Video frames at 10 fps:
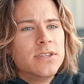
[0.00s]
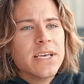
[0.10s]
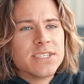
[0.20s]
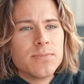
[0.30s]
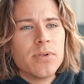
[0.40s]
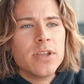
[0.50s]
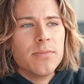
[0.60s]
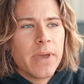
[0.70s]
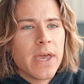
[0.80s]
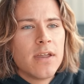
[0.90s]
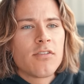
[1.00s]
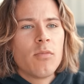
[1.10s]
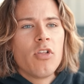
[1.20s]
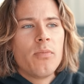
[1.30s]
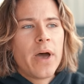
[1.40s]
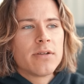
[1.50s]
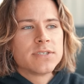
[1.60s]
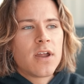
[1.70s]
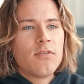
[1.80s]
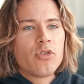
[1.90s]
disciplined man from all the
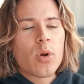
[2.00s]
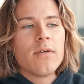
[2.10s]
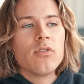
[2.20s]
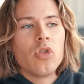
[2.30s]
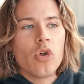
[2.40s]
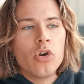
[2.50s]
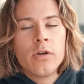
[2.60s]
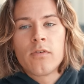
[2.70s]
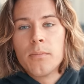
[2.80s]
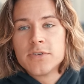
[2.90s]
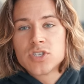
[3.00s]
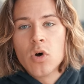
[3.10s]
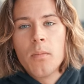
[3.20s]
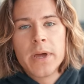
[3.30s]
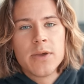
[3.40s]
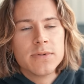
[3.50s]
battles that I've went through. I've learned from so many